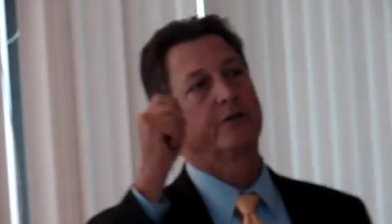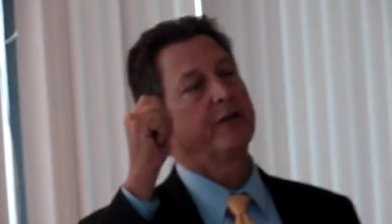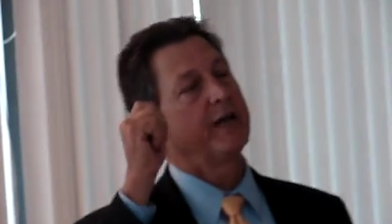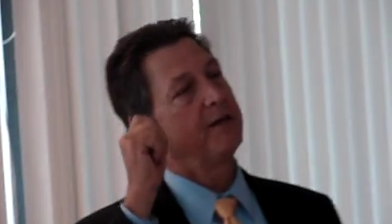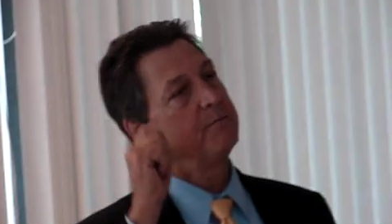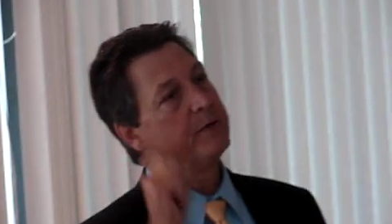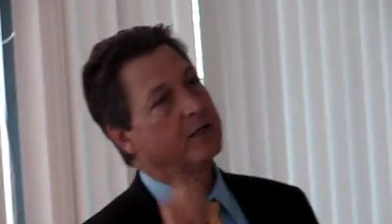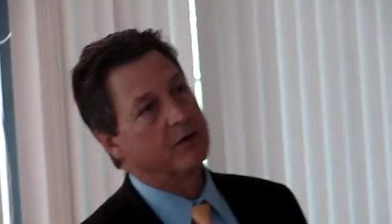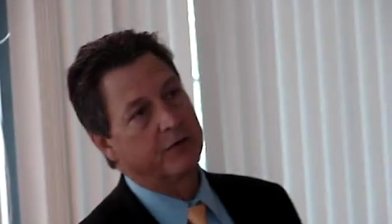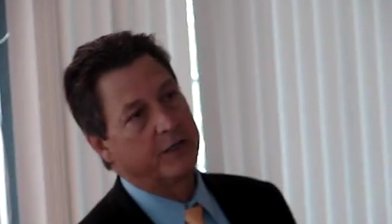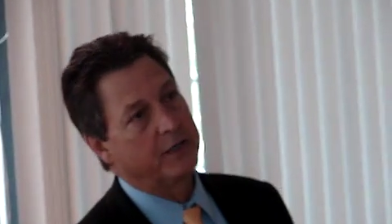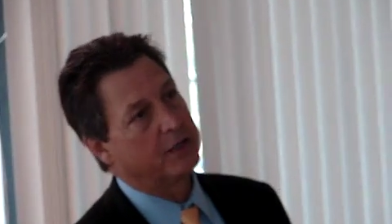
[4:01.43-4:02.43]
you haven't been
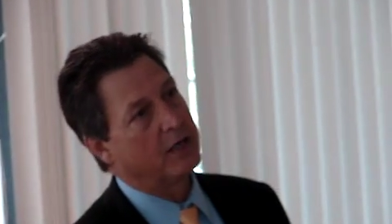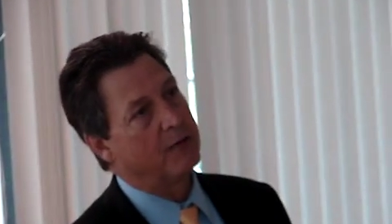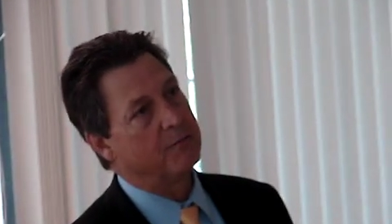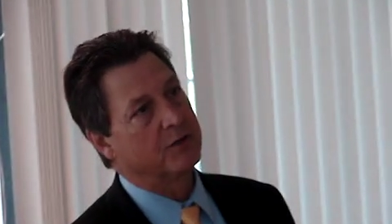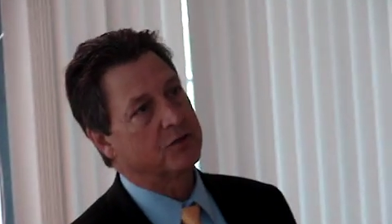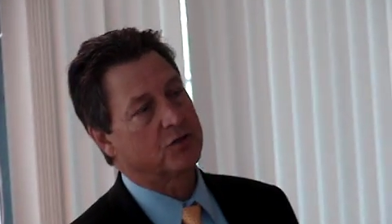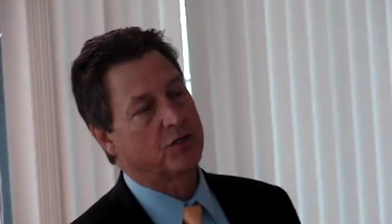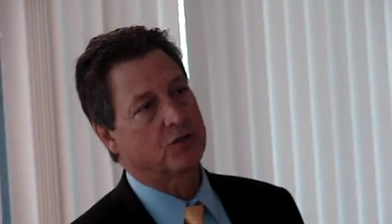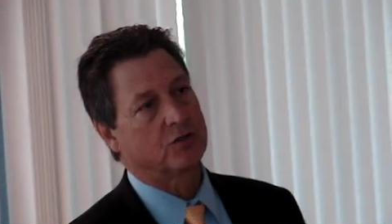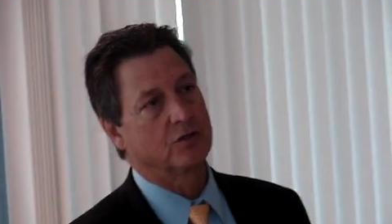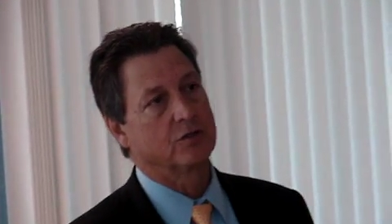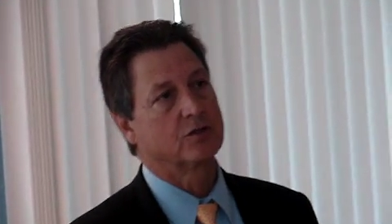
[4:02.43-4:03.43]
on any government
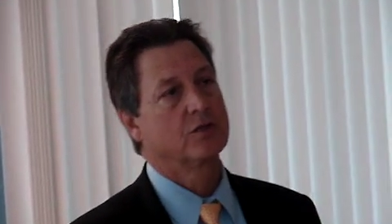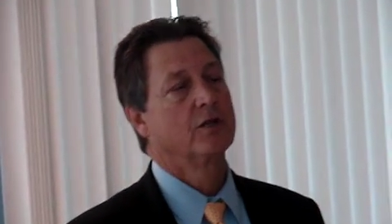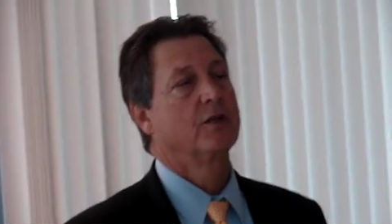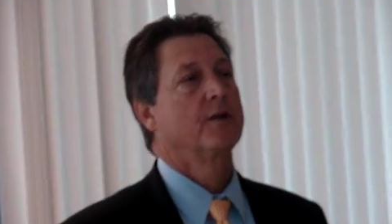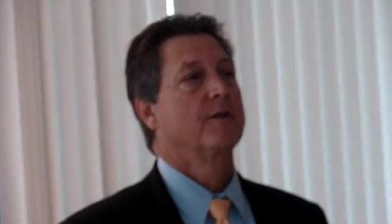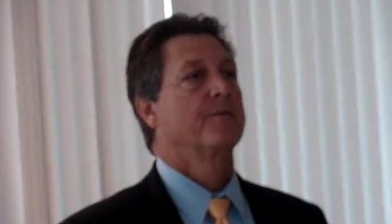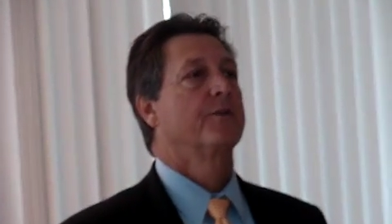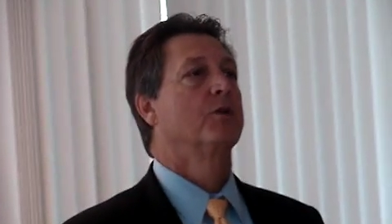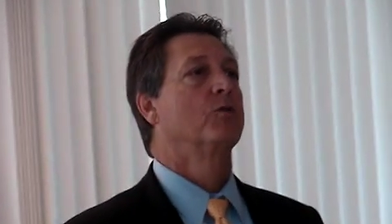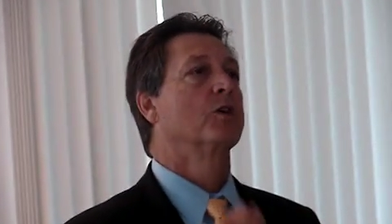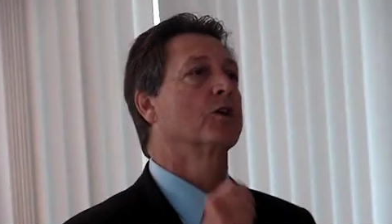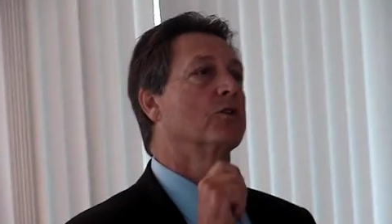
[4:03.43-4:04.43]
assistance,
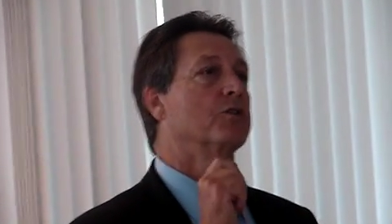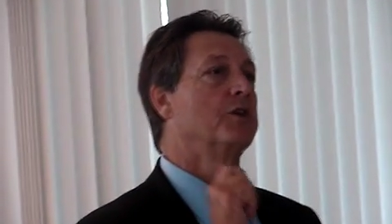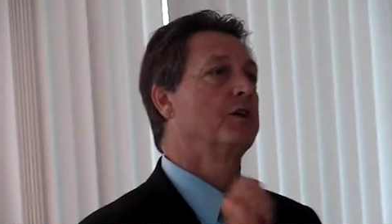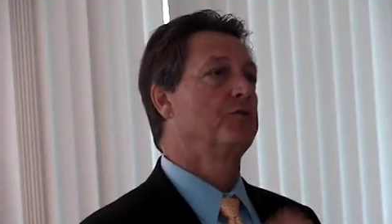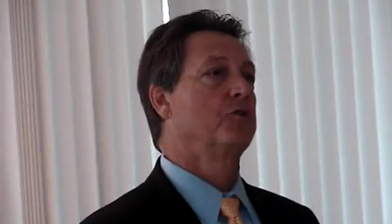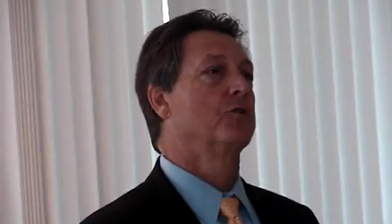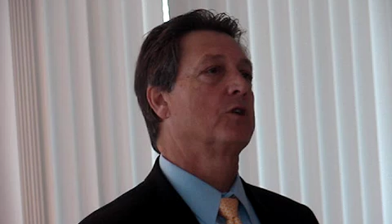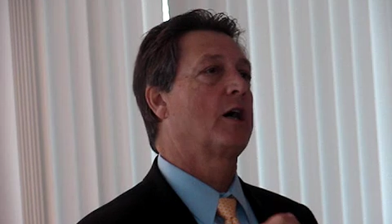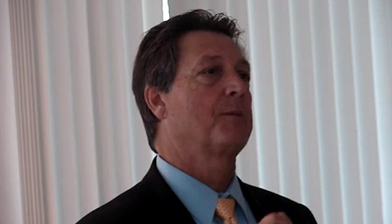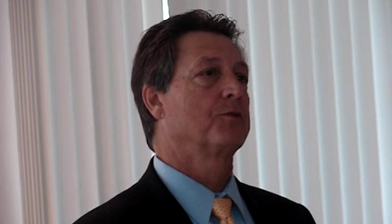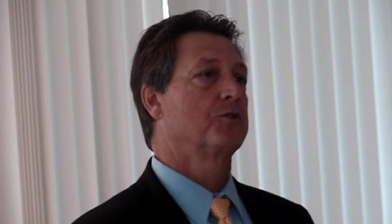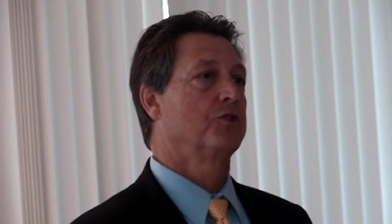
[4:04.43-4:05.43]
and we're going to give you an
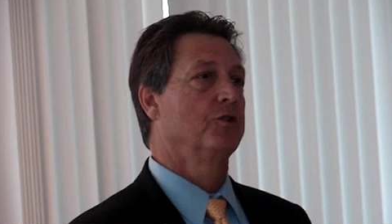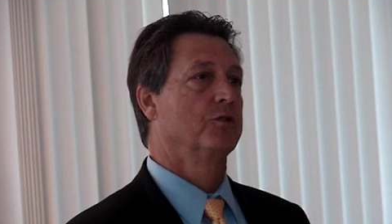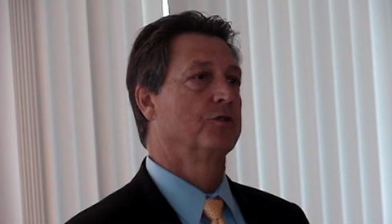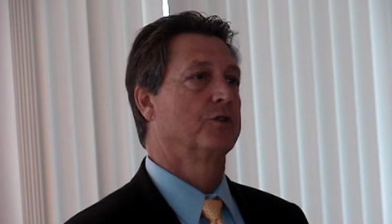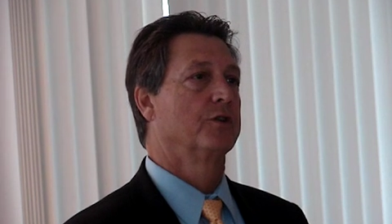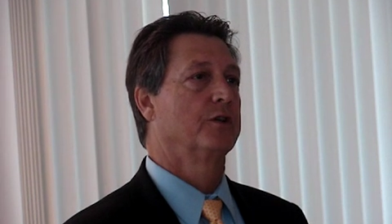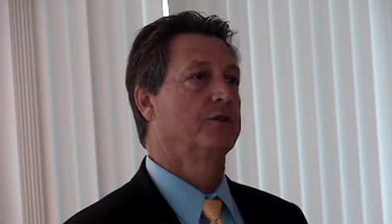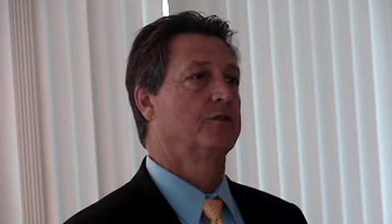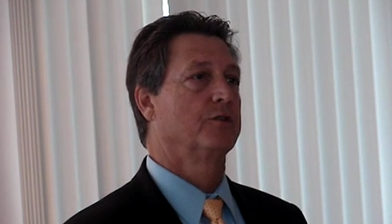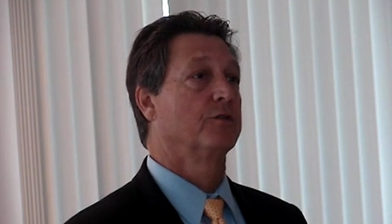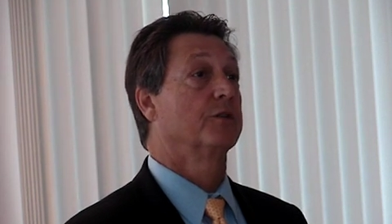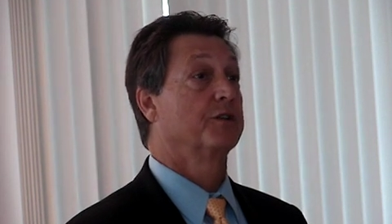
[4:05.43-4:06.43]
opportunity
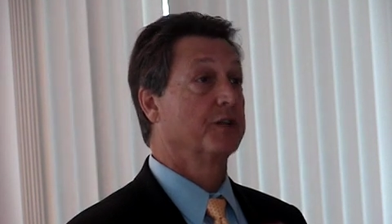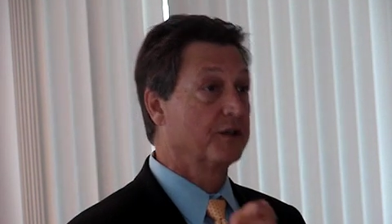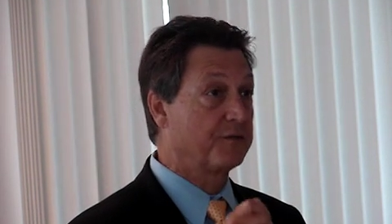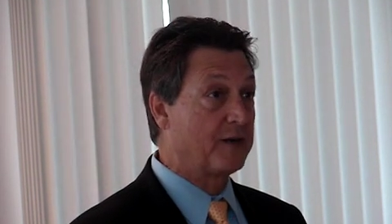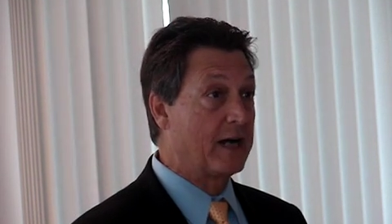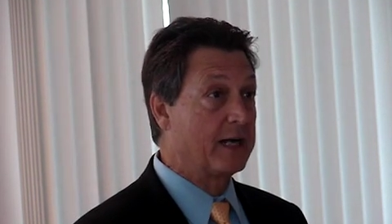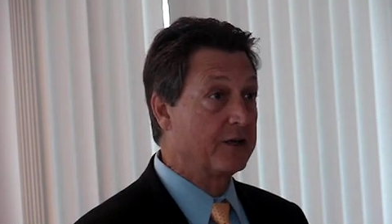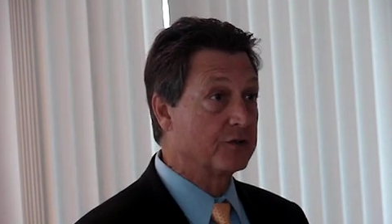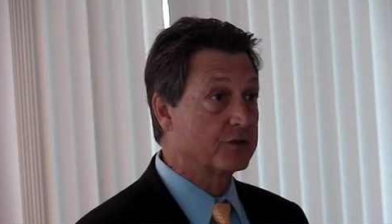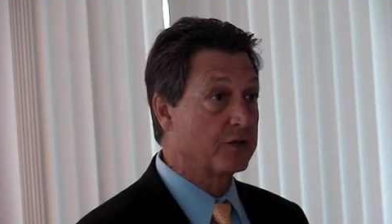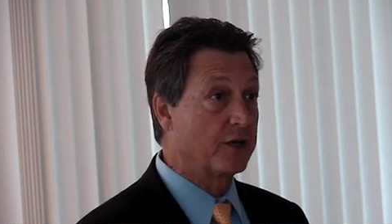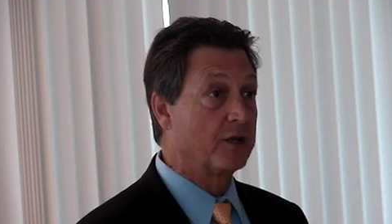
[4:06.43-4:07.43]
to identify
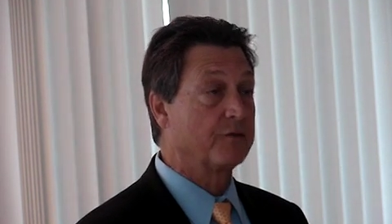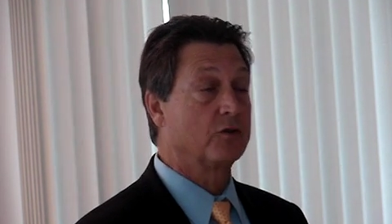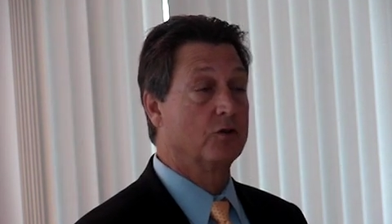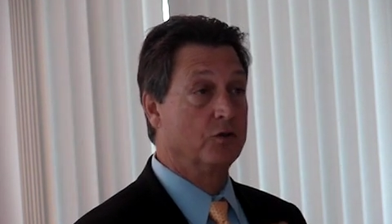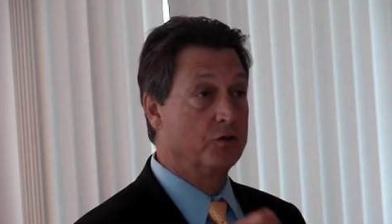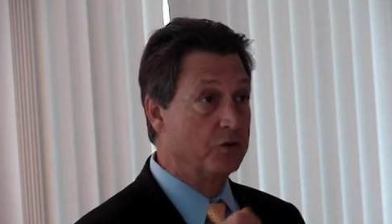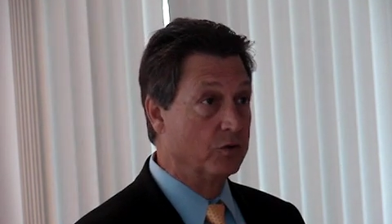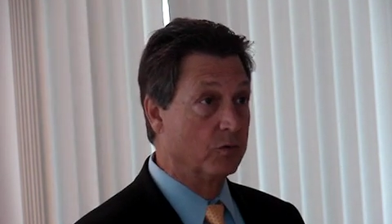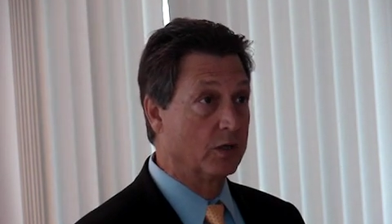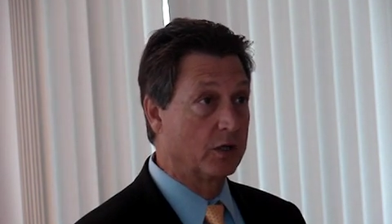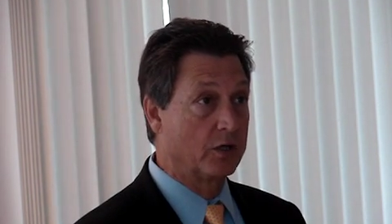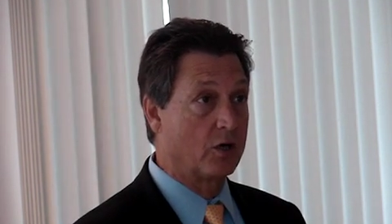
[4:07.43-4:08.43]
yourself, who you
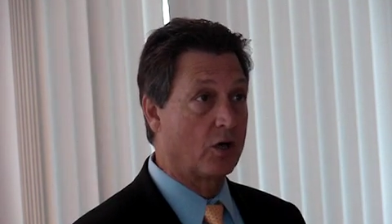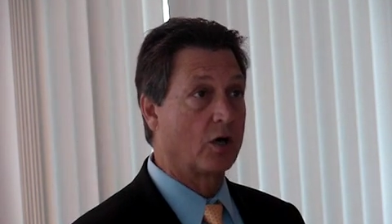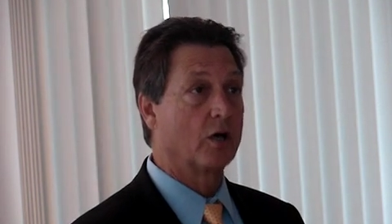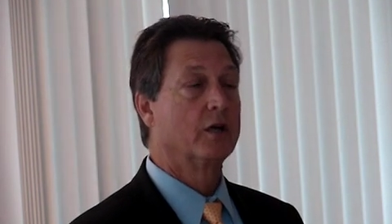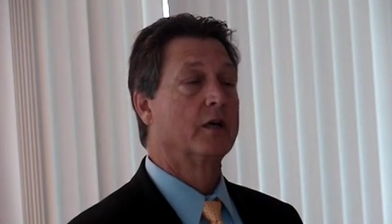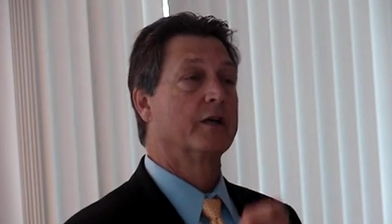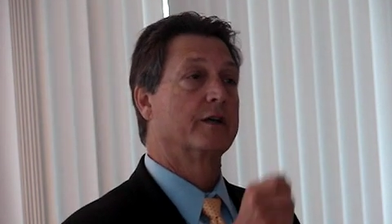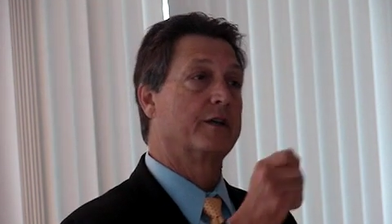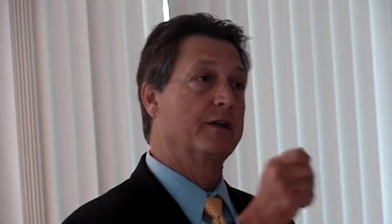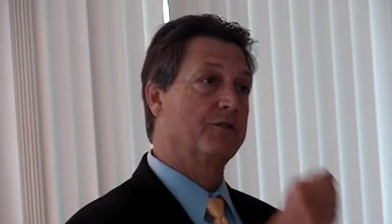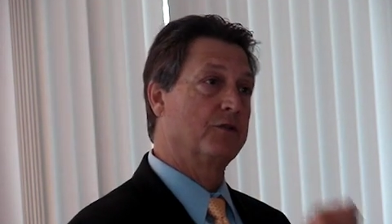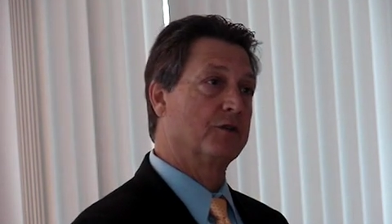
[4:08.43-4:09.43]
really are,
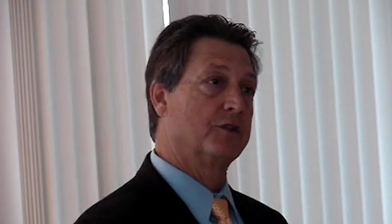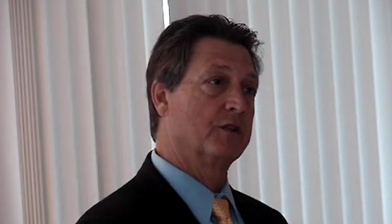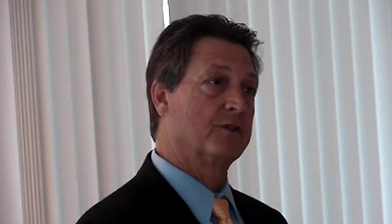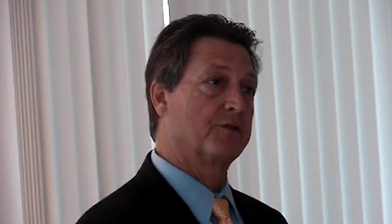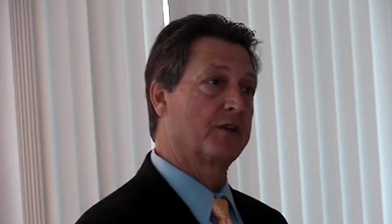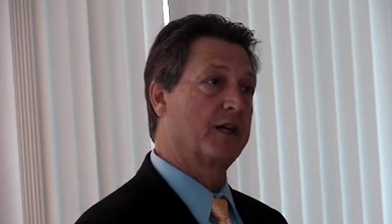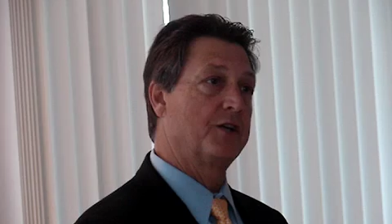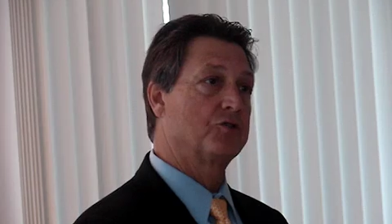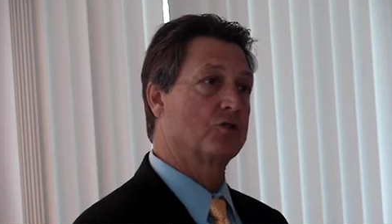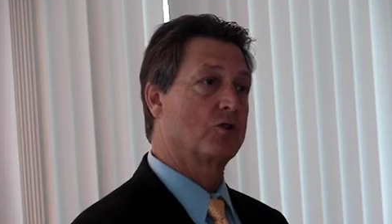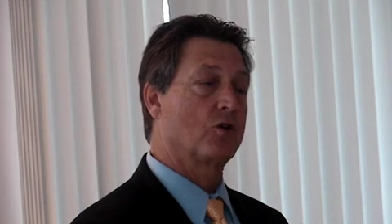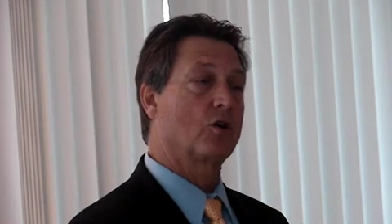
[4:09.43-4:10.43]
give you an
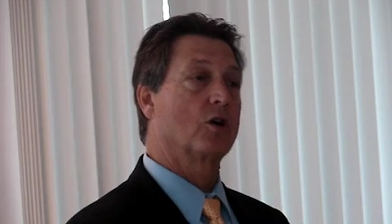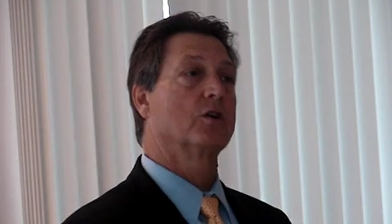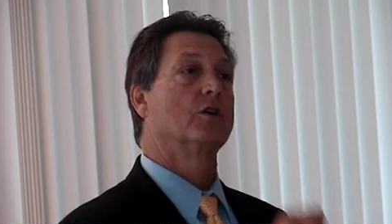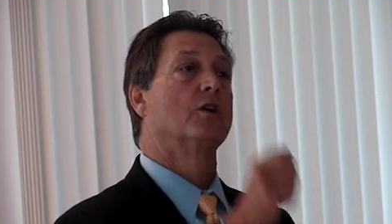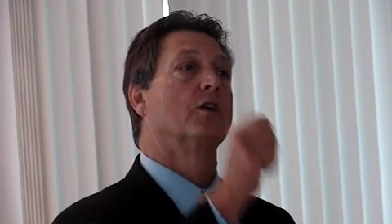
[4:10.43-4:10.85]
identification card.